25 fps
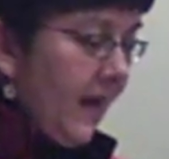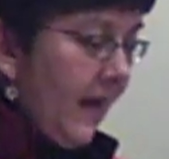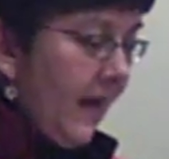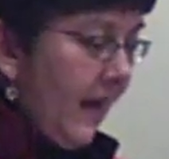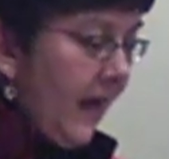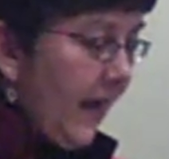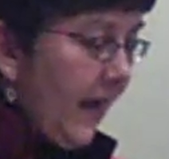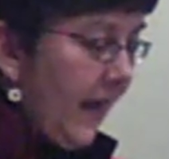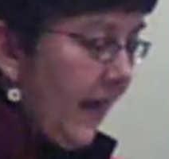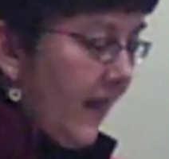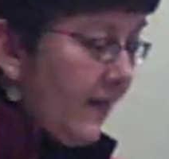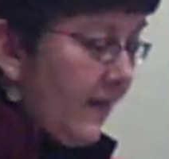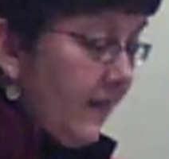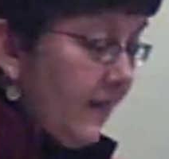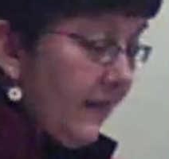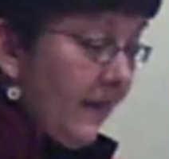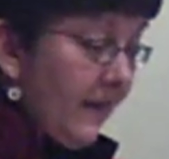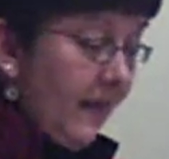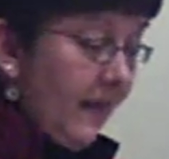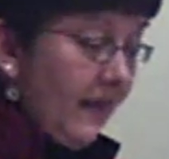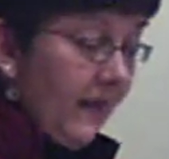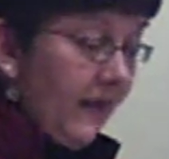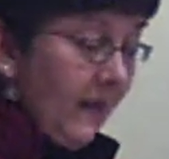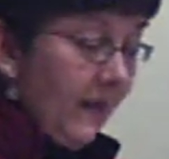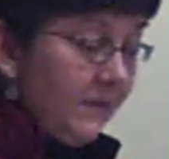and they
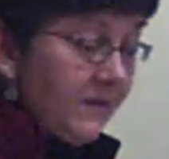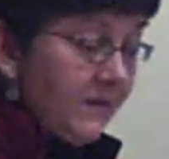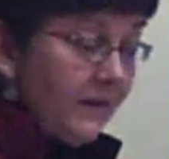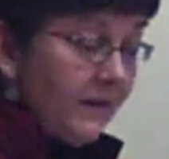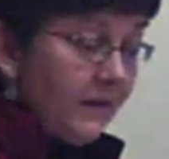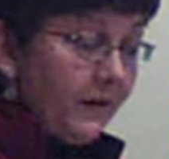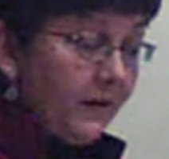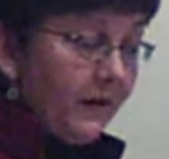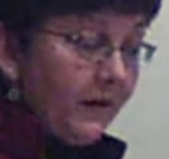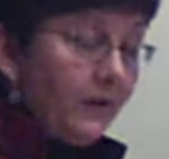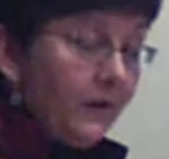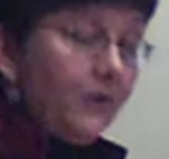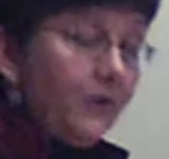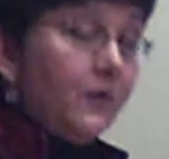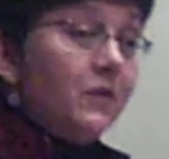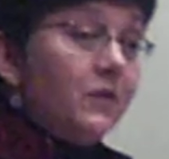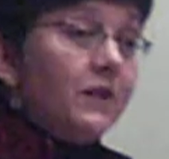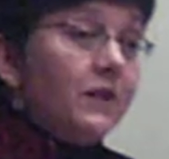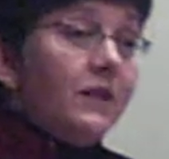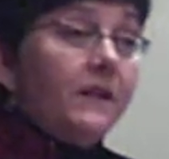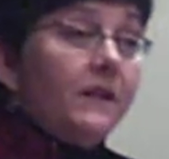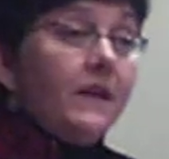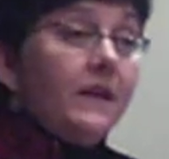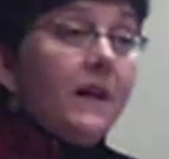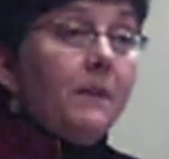came to the
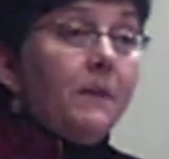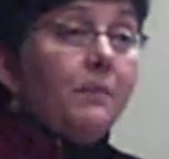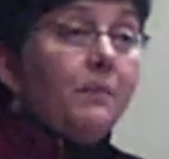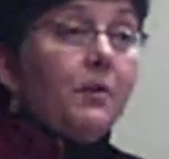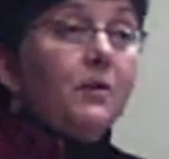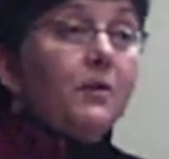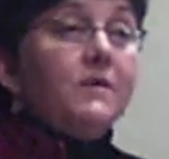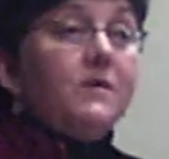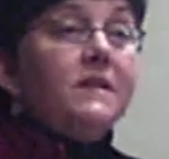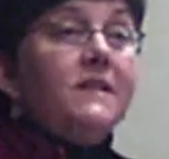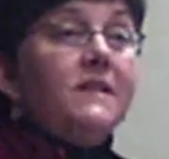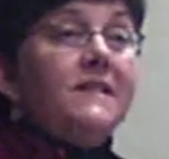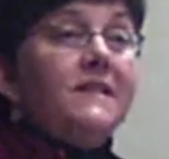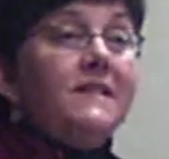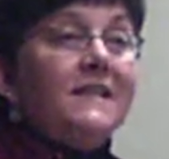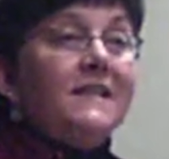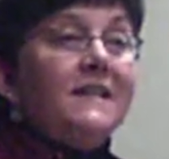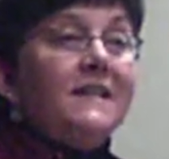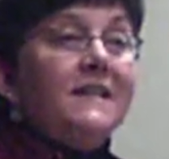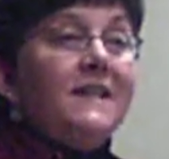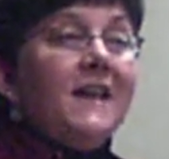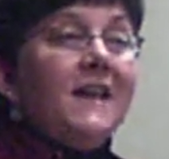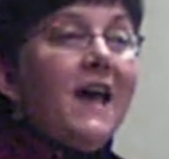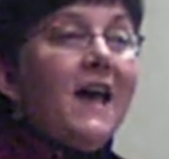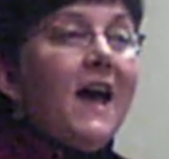conclusion that a person
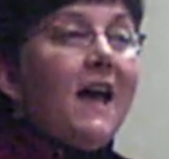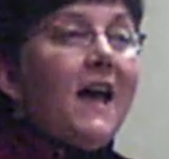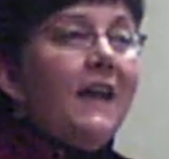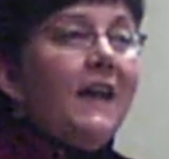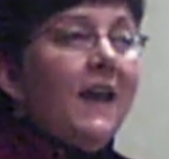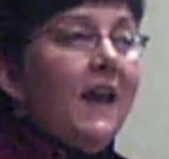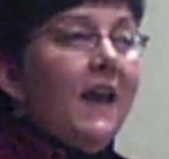did not